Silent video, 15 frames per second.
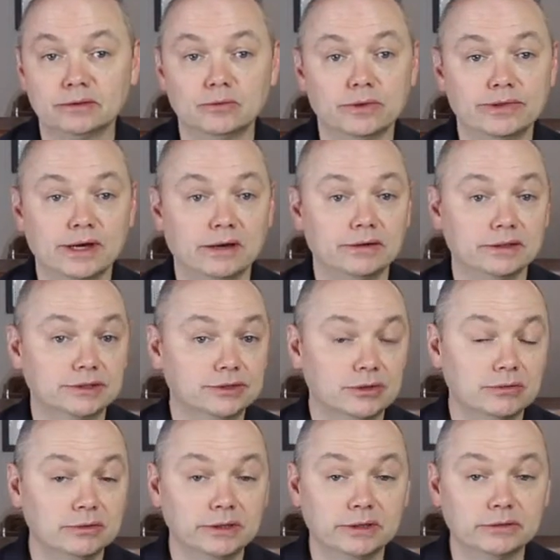without us
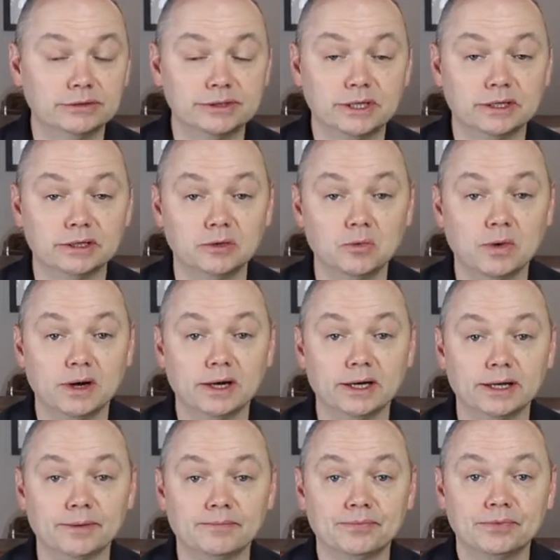totally understanding why.